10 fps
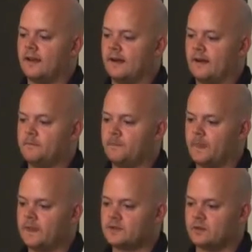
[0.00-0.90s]
Um,
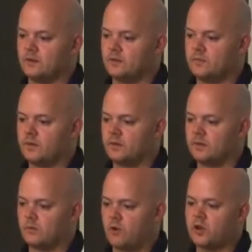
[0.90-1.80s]
so
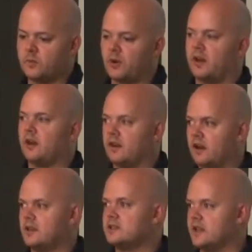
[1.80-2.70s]
the work you put in
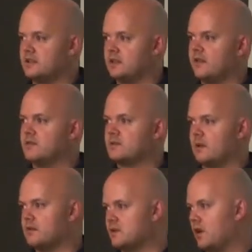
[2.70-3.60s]
nines, tens, elevens,
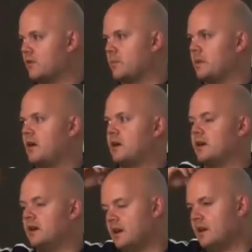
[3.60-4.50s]
twelves, all the way up along,
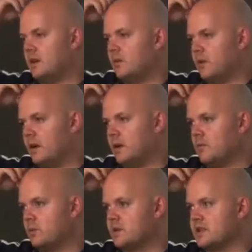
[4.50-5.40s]
will,
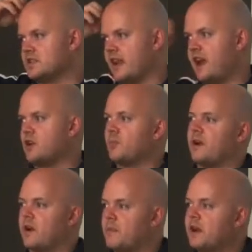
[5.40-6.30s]
will sustain your
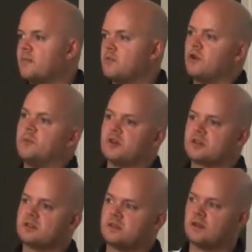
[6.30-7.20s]
player, make him
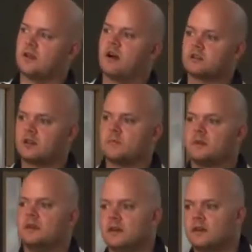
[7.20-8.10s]
robust long term.
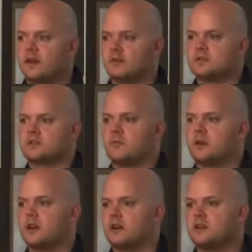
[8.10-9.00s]
Now some of
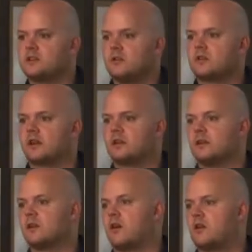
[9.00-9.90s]
the guys, you look
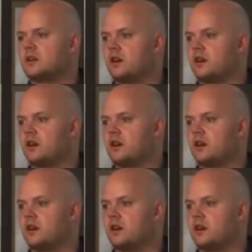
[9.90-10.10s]
at the current